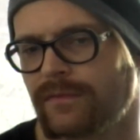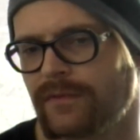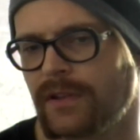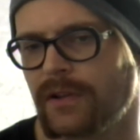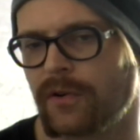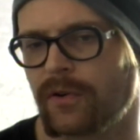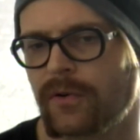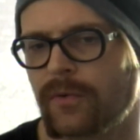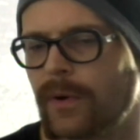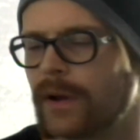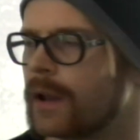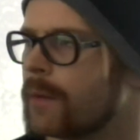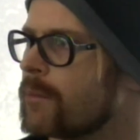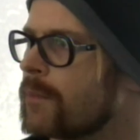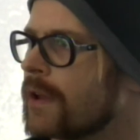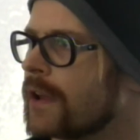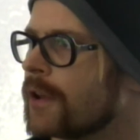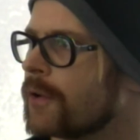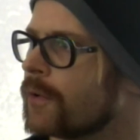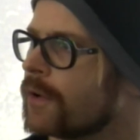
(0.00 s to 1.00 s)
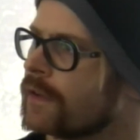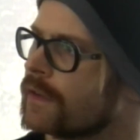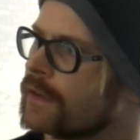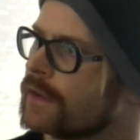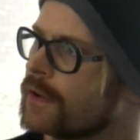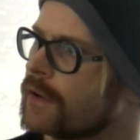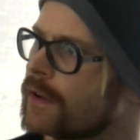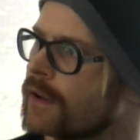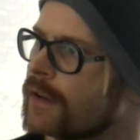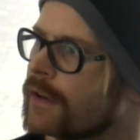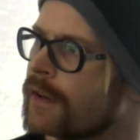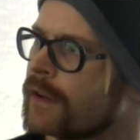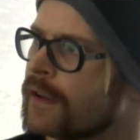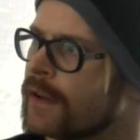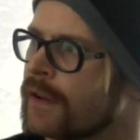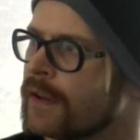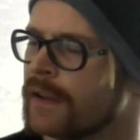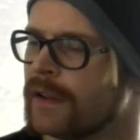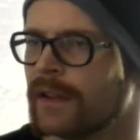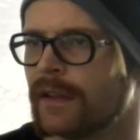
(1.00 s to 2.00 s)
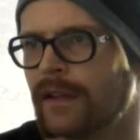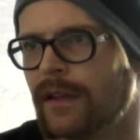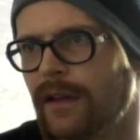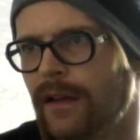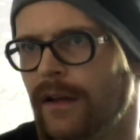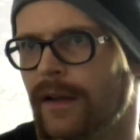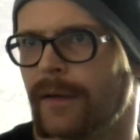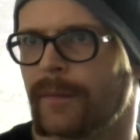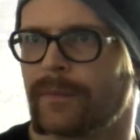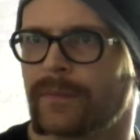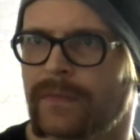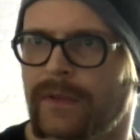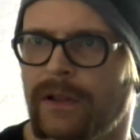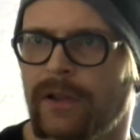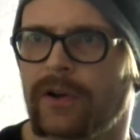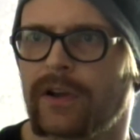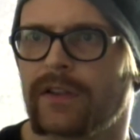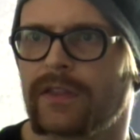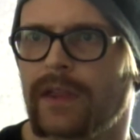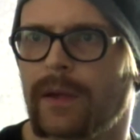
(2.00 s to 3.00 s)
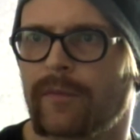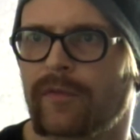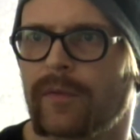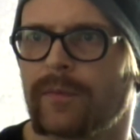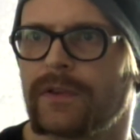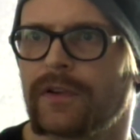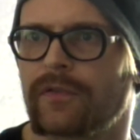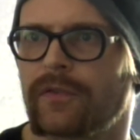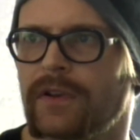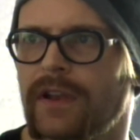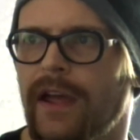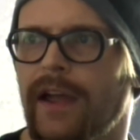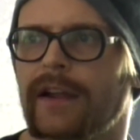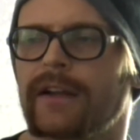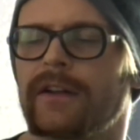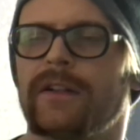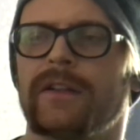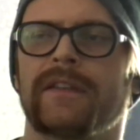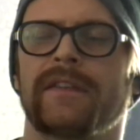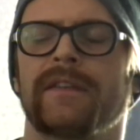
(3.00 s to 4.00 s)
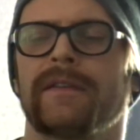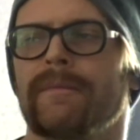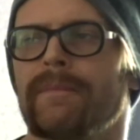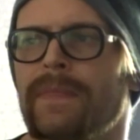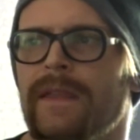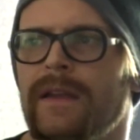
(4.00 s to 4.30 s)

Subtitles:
you know, quite ambiguous, and you can look at them from different angles.